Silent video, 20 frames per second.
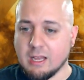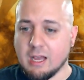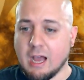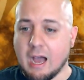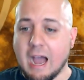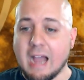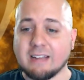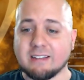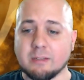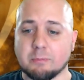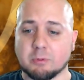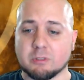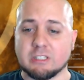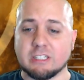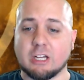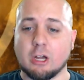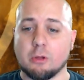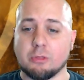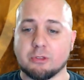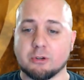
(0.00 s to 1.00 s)
I typically
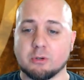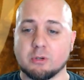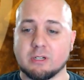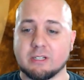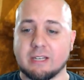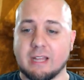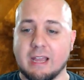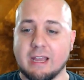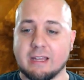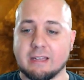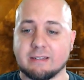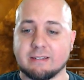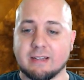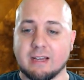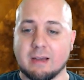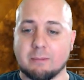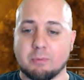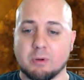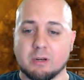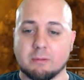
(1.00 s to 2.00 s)
go through and
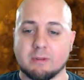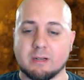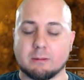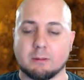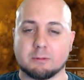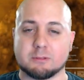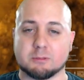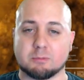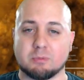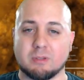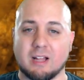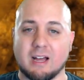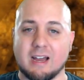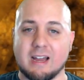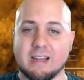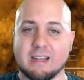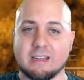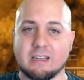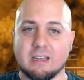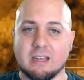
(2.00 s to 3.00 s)
put a minimum
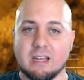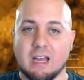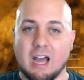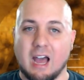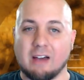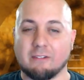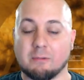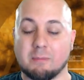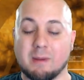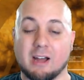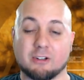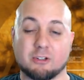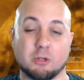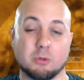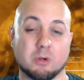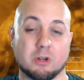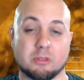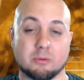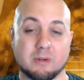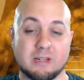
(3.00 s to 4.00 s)
supply of about
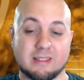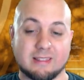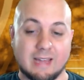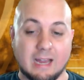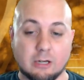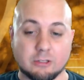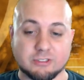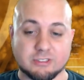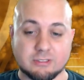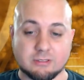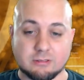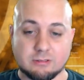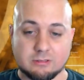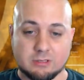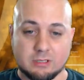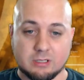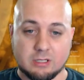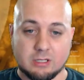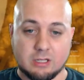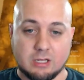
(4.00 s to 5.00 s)
2,000 or 3,000.
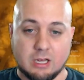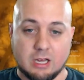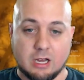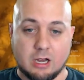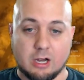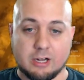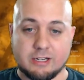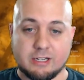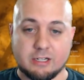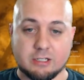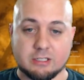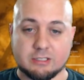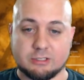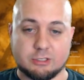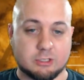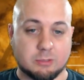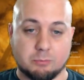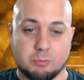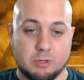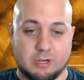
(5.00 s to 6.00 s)
On here, you
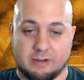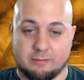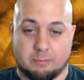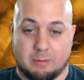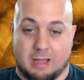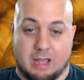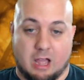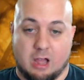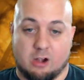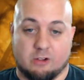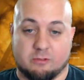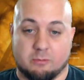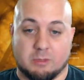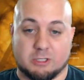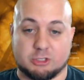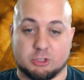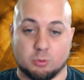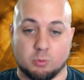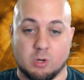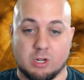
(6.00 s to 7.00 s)
can put up however
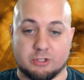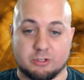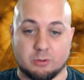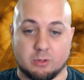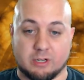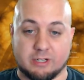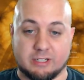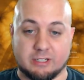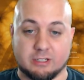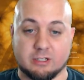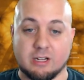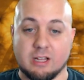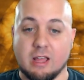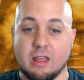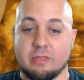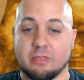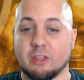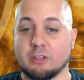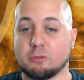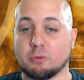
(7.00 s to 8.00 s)
much you want to on here.
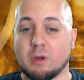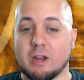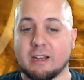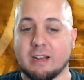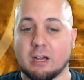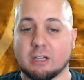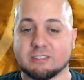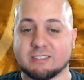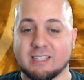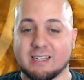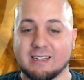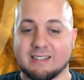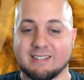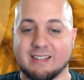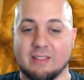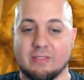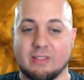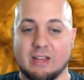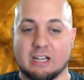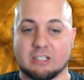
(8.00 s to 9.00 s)
This right now is set at
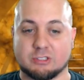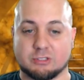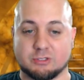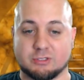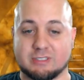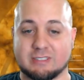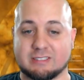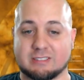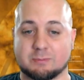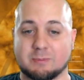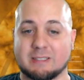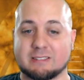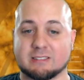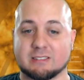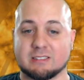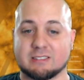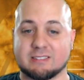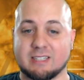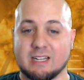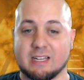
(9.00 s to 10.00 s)
10,000. So this is
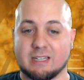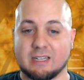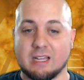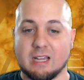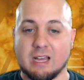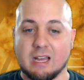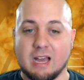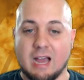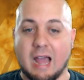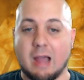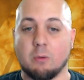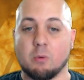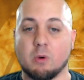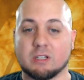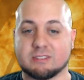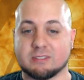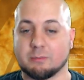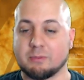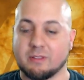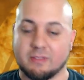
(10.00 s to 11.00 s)
basically saying I want
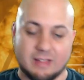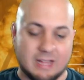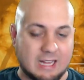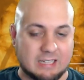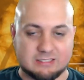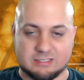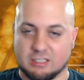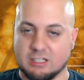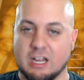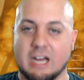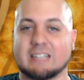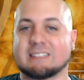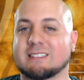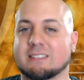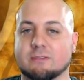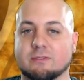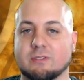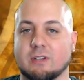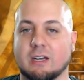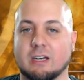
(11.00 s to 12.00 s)
something that has lots
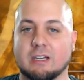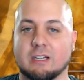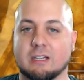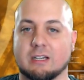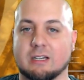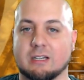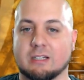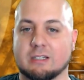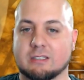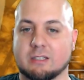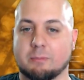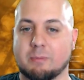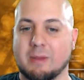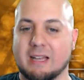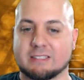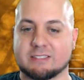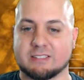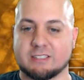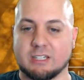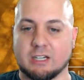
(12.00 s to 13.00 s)
of
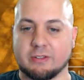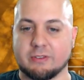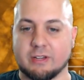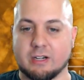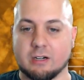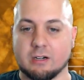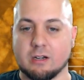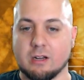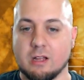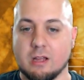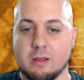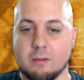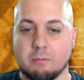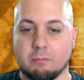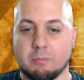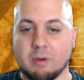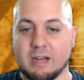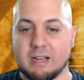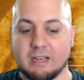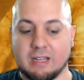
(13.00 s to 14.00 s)
capacity on there.
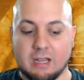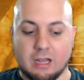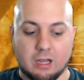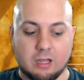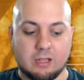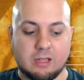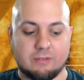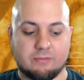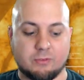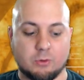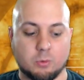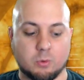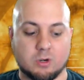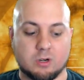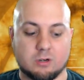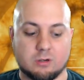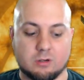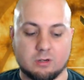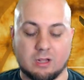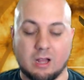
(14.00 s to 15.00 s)
But if you
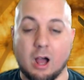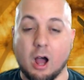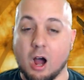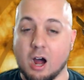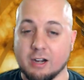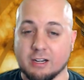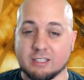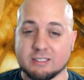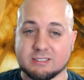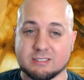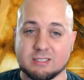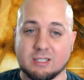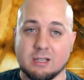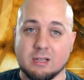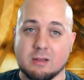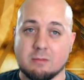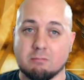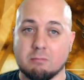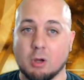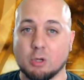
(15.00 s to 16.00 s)
were honest,
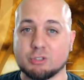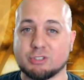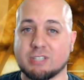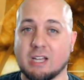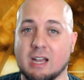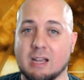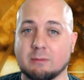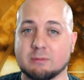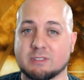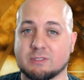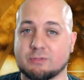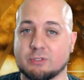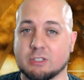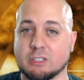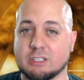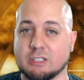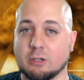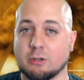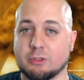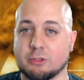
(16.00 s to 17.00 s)
most times if you're going
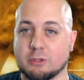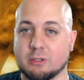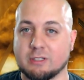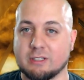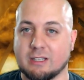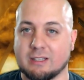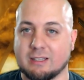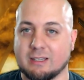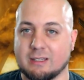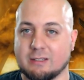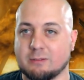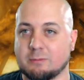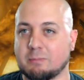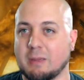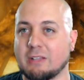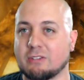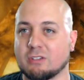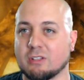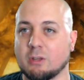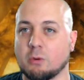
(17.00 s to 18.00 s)
to go through and
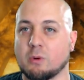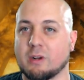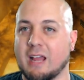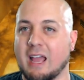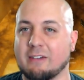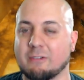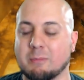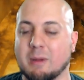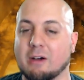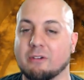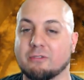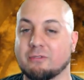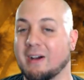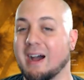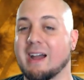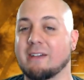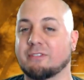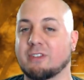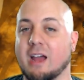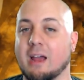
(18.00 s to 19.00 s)
basically you want to have about
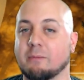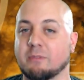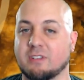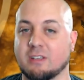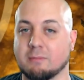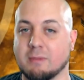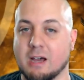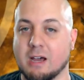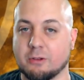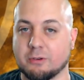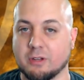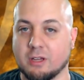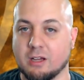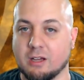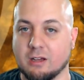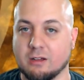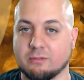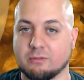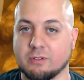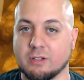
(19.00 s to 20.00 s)
5 times the amount
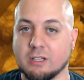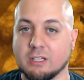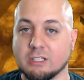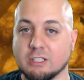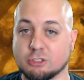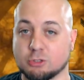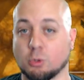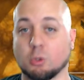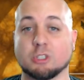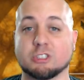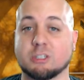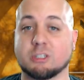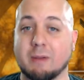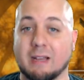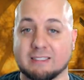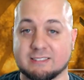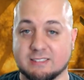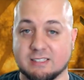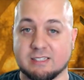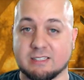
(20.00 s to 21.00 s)
of storage
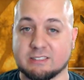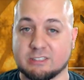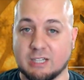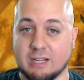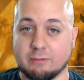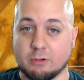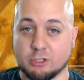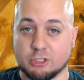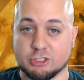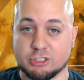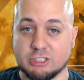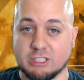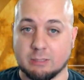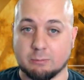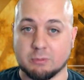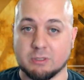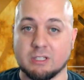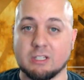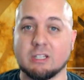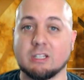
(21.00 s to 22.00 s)
capacity that you have on your
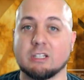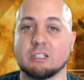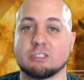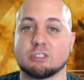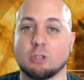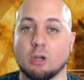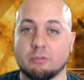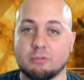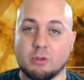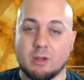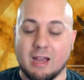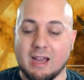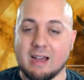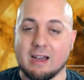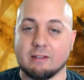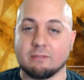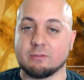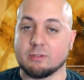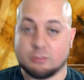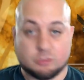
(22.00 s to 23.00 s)
ship. So if you
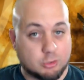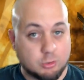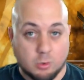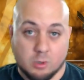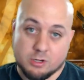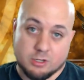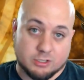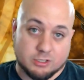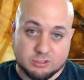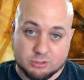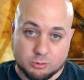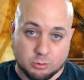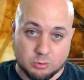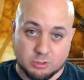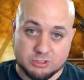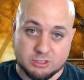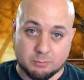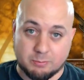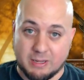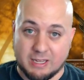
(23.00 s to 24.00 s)
have 200
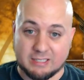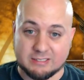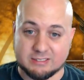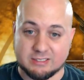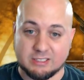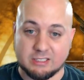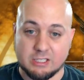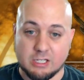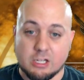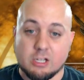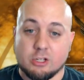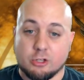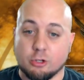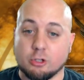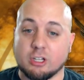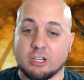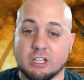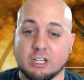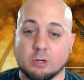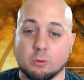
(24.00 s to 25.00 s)
storage capacity, you
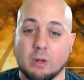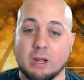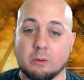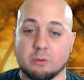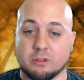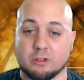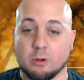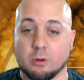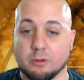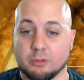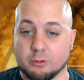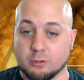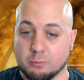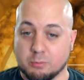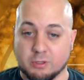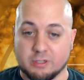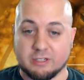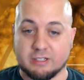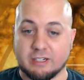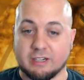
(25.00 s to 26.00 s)
could get away with going through and
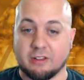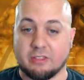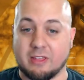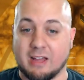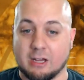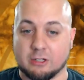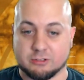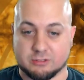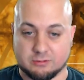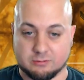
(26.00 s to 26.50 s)
putting in 1,000.